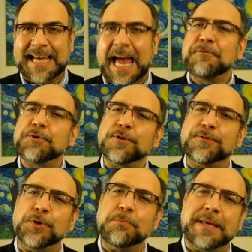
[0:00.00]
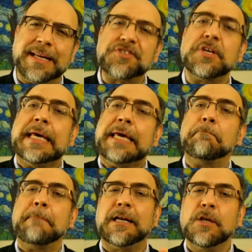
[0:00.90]
After a few minutes, it
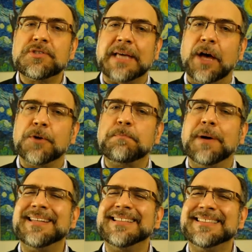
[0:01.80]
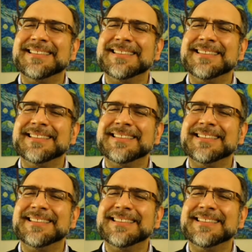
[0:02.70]
mellows out, but